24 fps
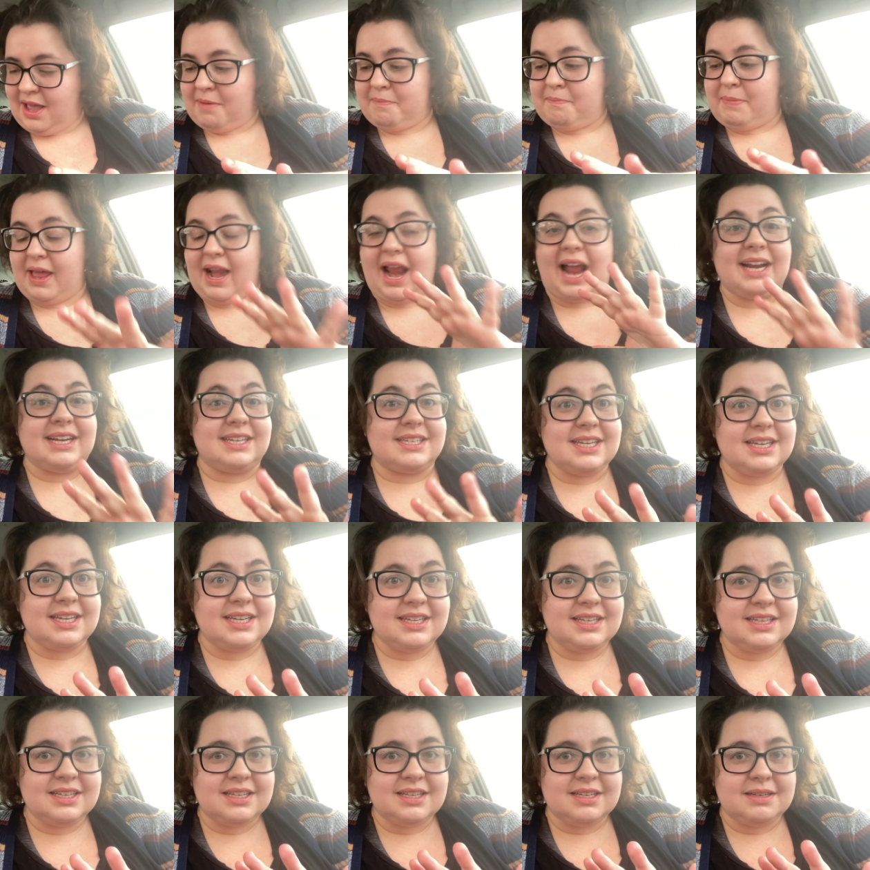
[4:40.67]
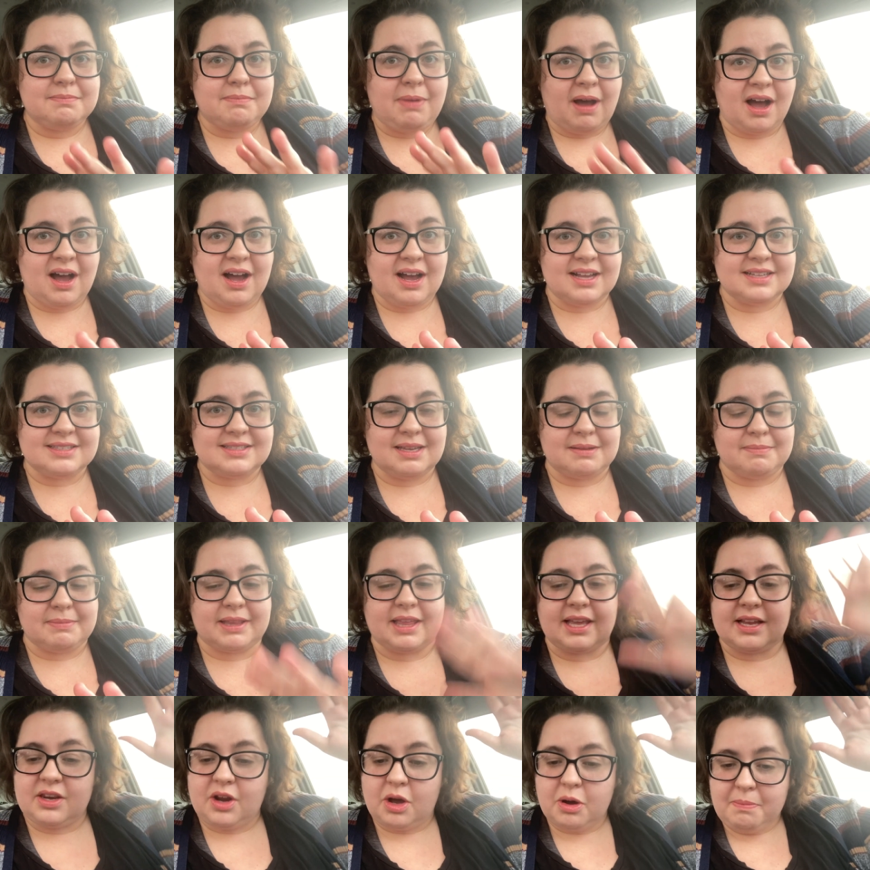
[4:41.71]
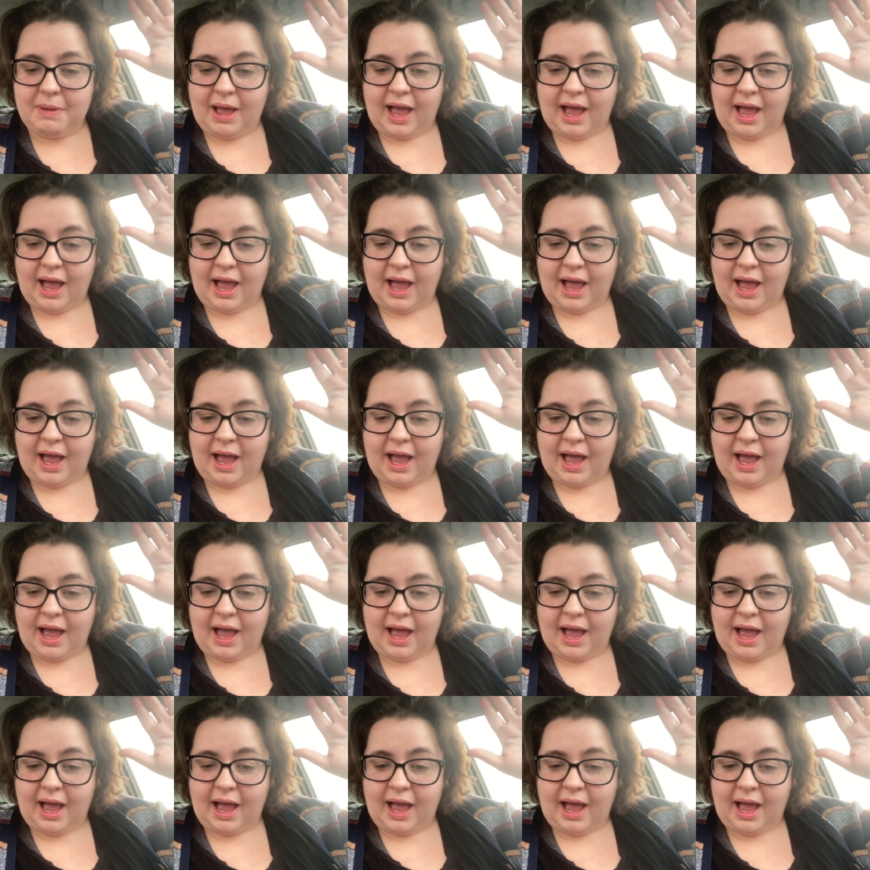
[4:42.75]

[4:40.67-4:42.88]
but I did pause and be like, nope,